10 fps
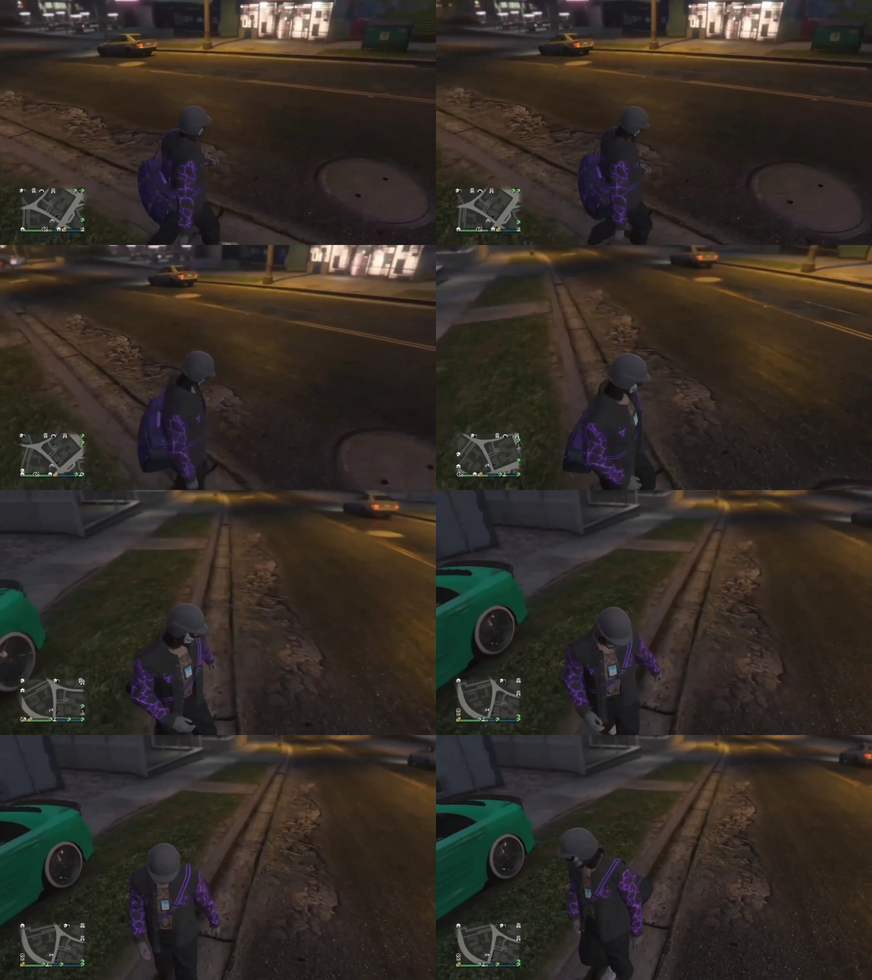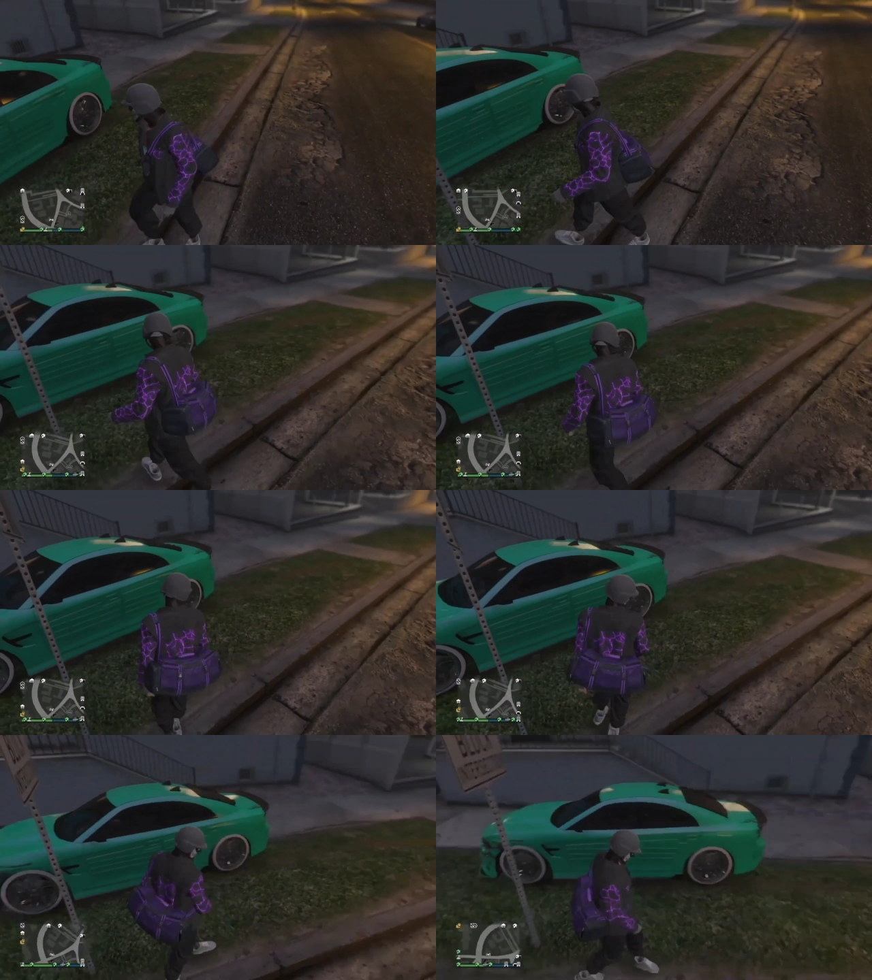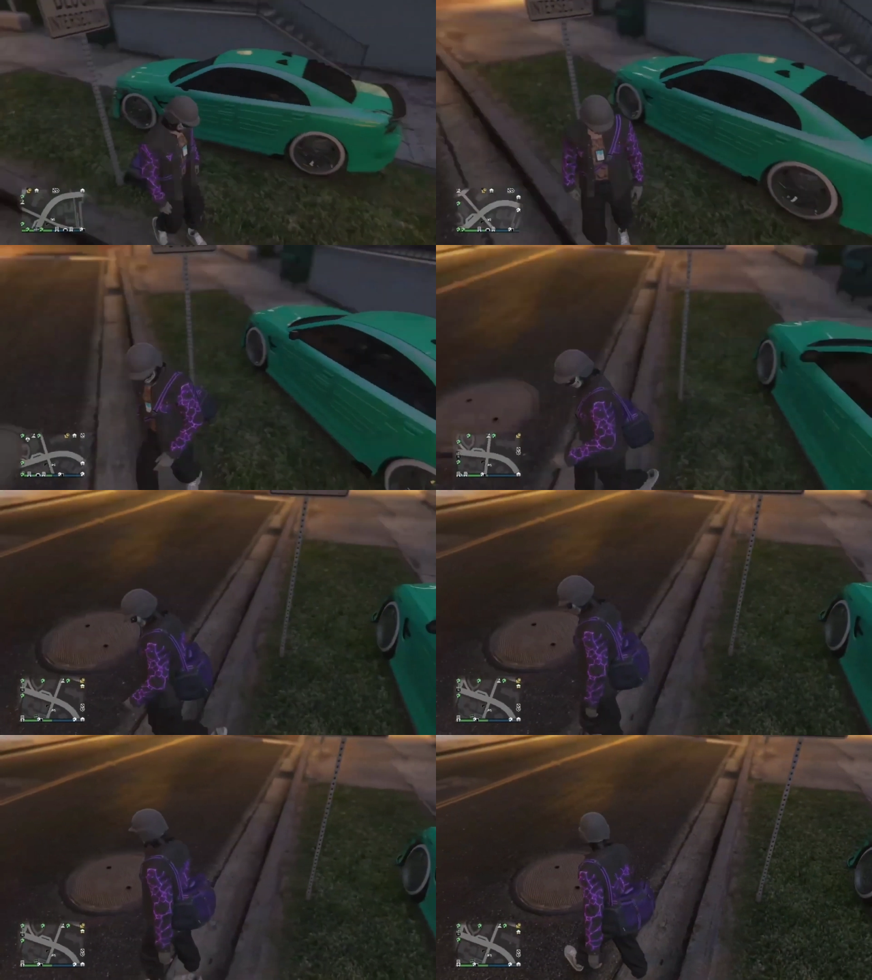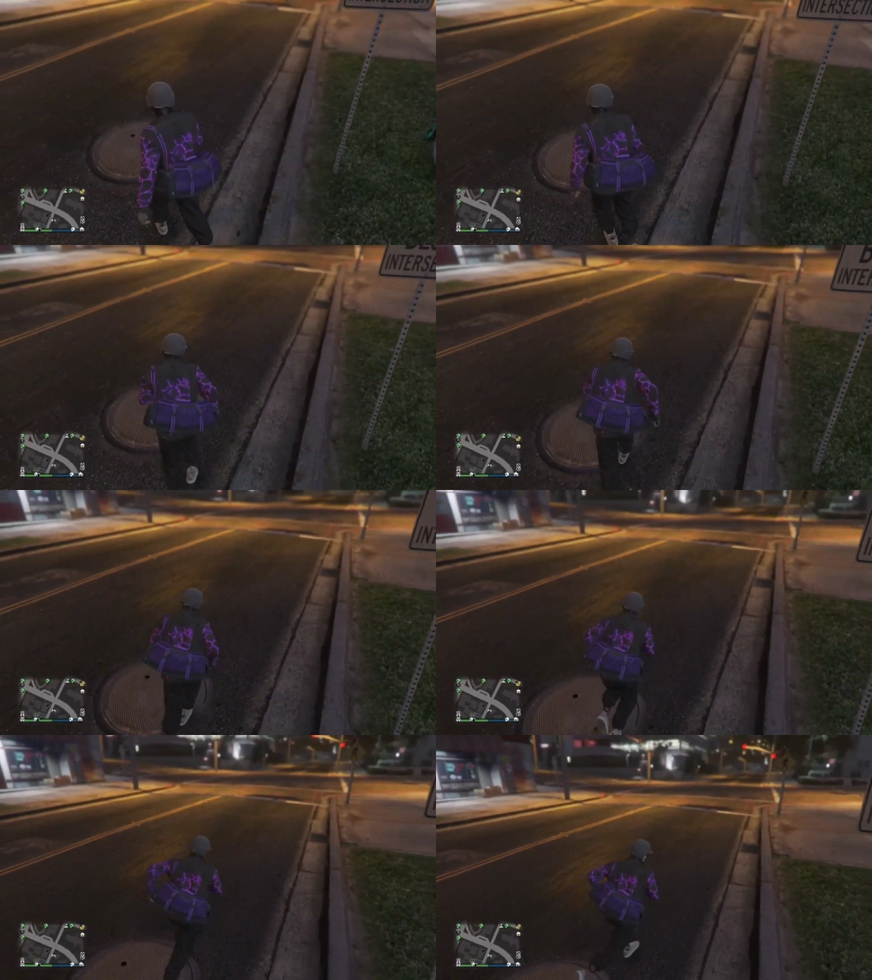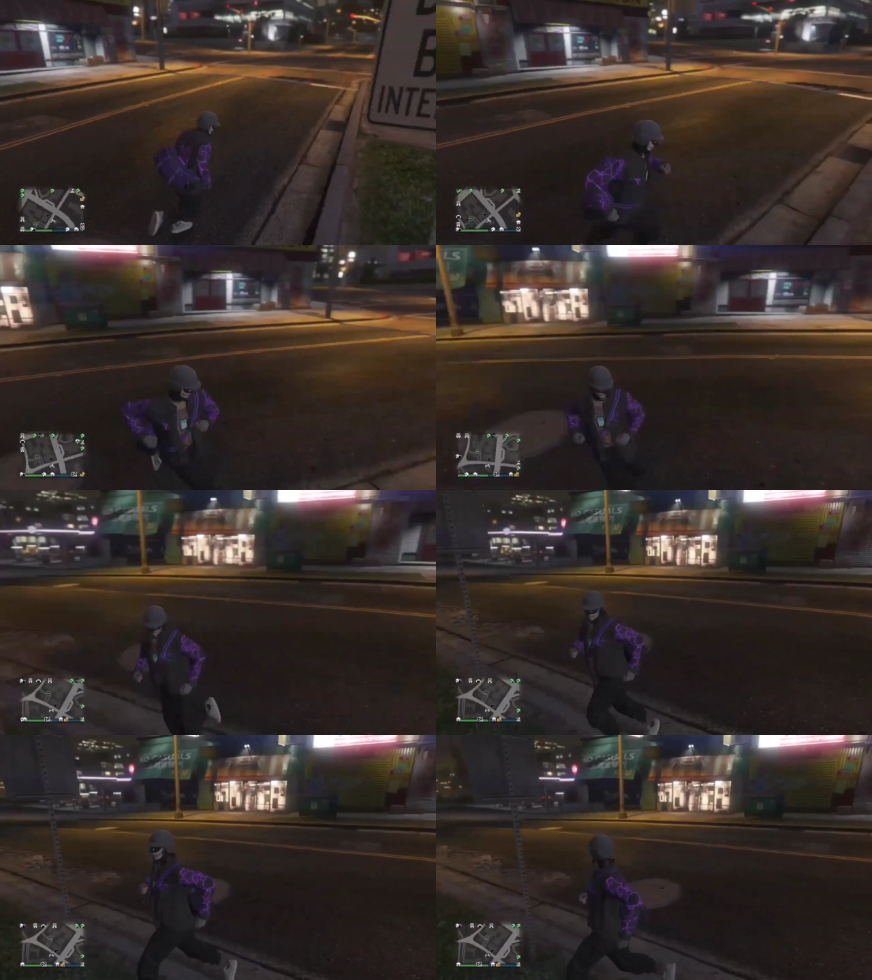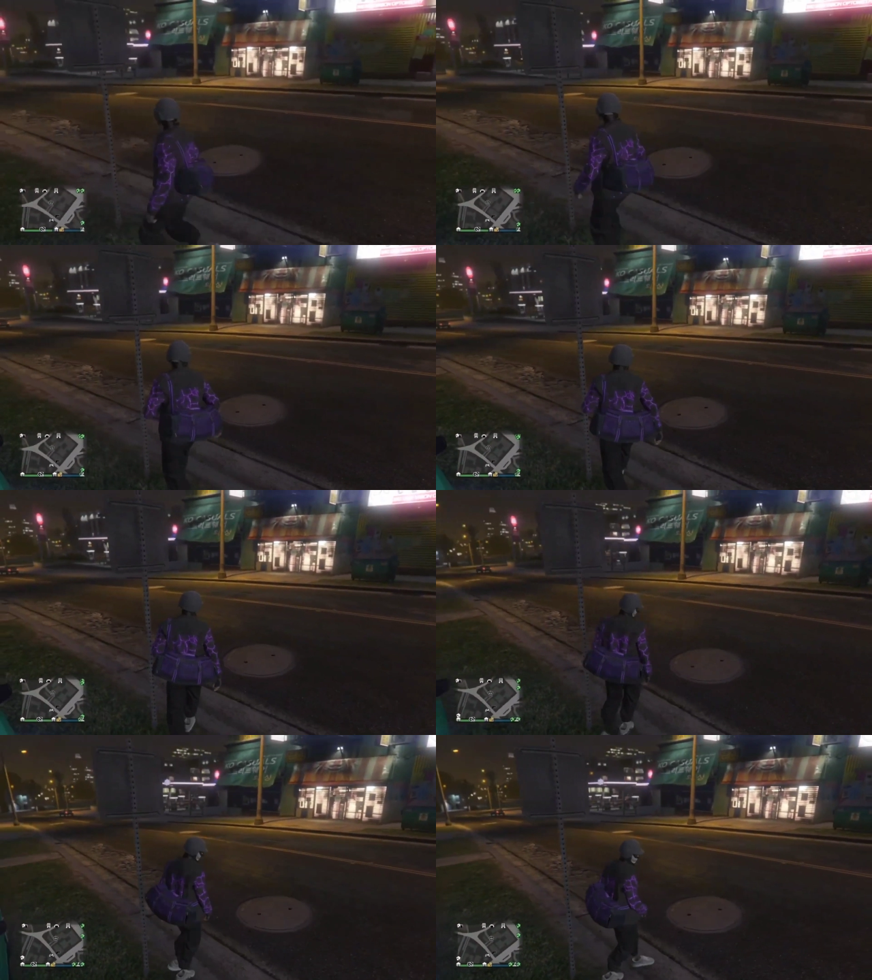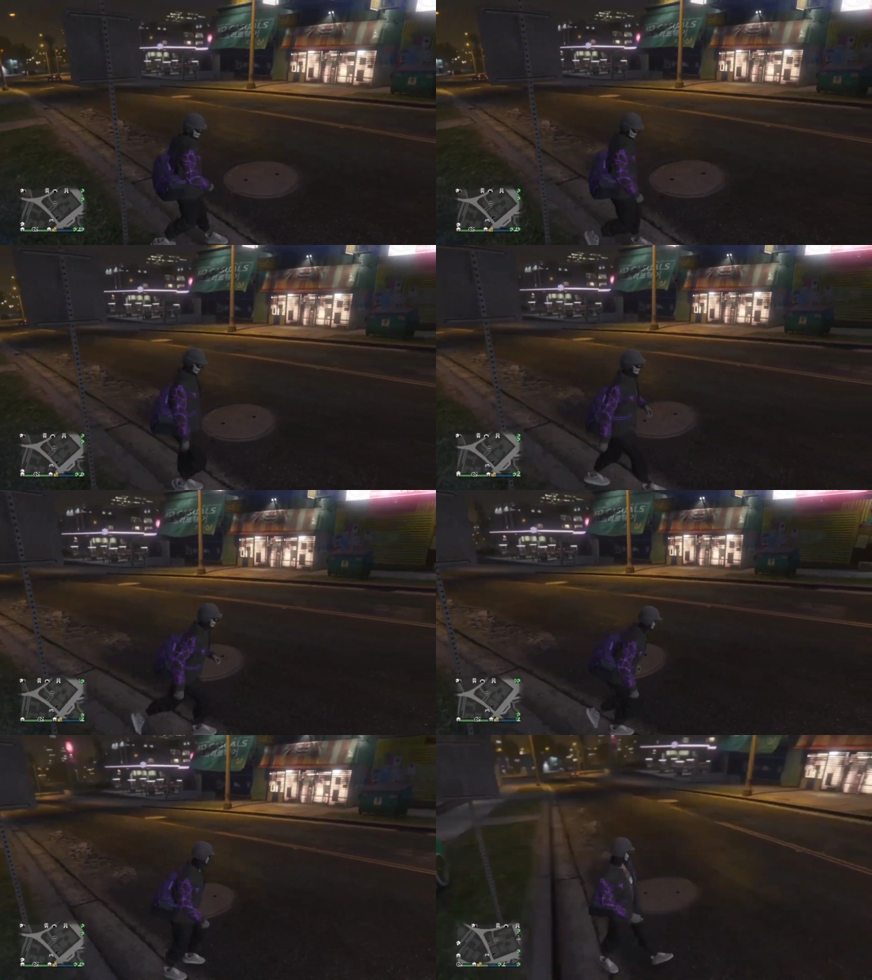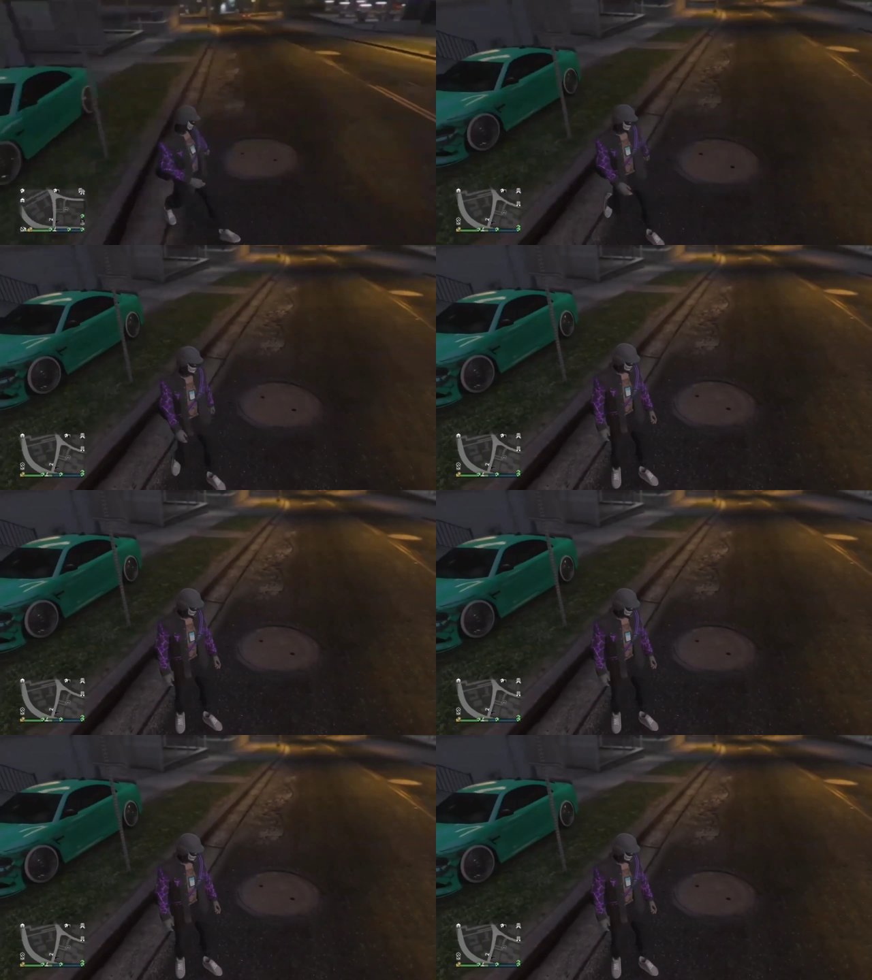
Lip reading: No face is visible, so there are no lips to read.